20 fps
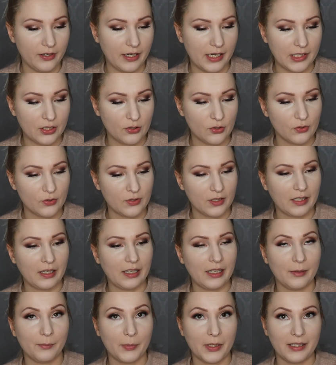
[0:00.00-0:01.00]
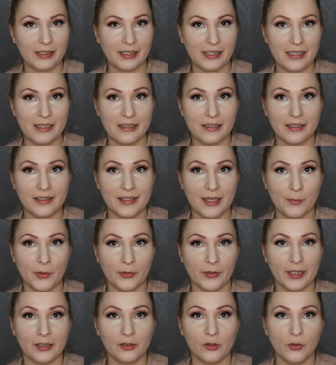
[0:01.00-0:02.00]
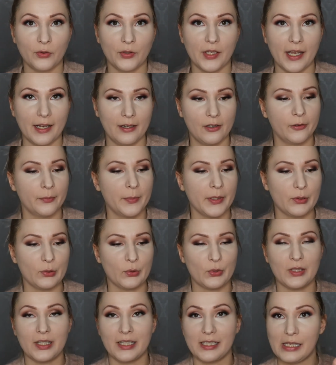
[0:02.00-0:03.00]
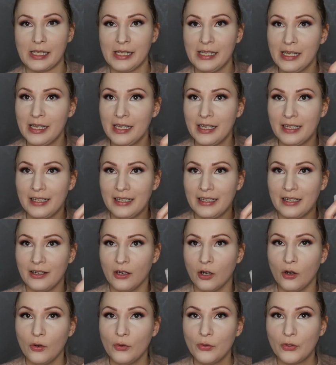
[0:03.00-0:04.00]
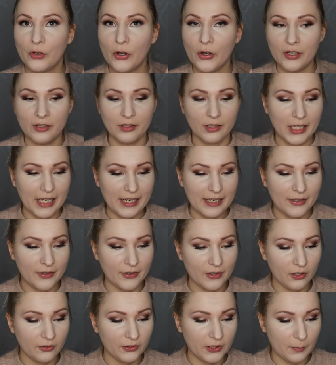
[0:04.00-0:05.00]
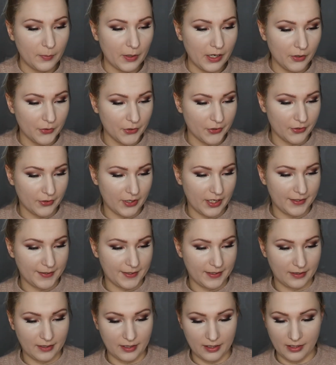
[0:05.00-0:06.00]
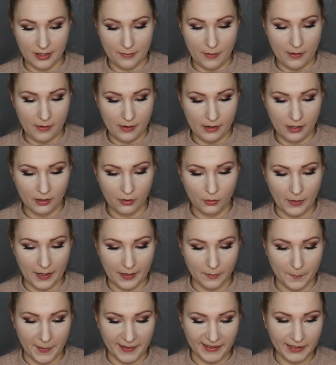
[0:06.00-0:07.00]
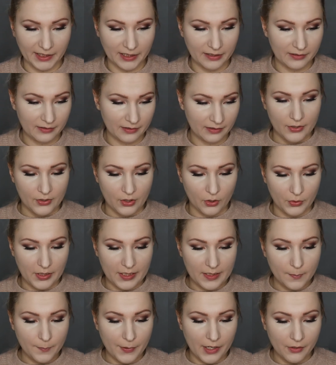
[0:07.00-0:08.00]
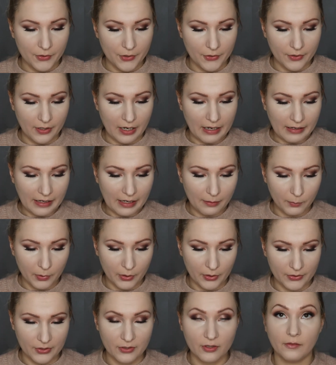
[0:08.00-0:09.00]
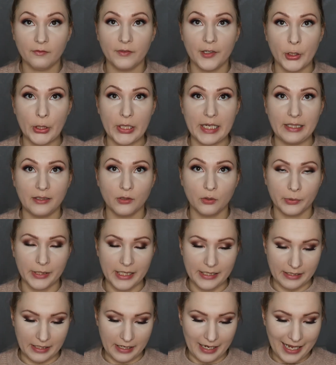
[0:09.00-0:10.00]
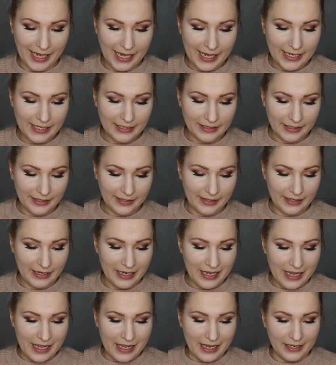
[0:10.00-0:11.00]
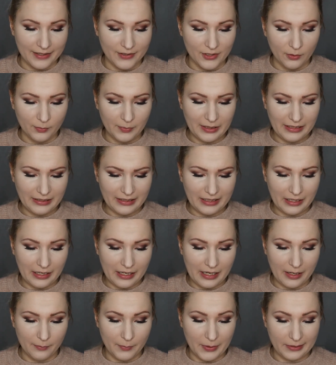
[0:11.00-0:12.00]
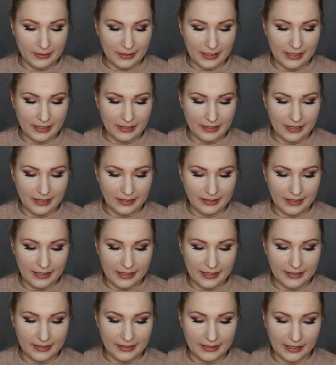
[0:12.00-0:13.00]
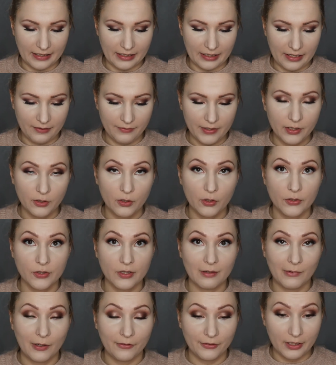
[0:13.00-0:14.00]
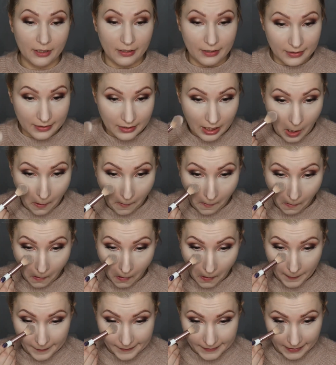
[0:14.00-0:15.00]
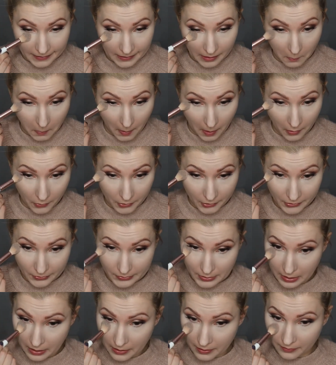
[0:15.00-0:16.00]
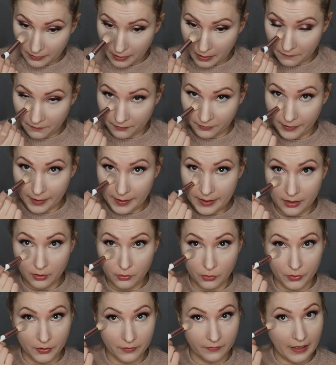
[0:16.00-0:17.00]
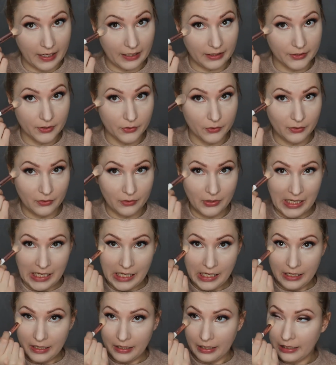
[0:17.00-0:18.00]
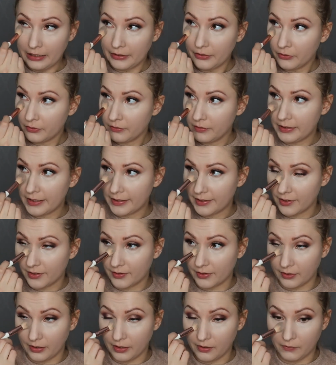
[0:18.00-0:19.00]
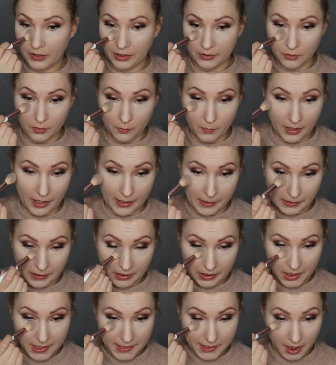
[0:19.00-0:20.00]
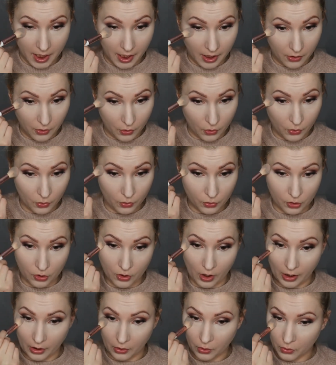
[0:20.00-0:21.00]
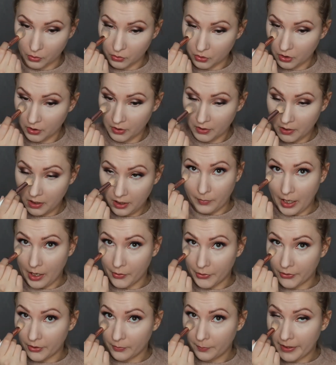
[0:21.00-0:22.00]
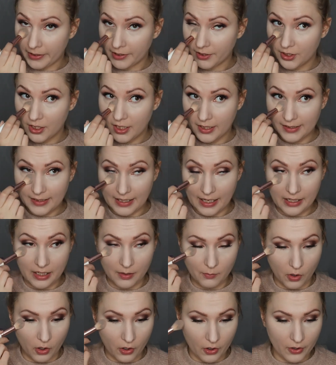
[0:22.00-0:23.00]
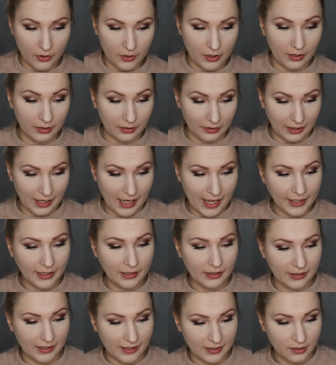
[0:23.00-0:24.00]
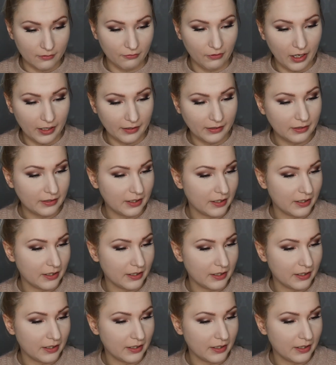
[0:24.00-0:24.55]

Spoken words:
I just keep it in a separate container because the own container of the powder is quite bad. So this powder I have bought somewhere in 2018, and something that I have been thinking is that even though some of these setting powders are of really good value, I don't necessarily want to buy these huge powder packagings anymore, like this one.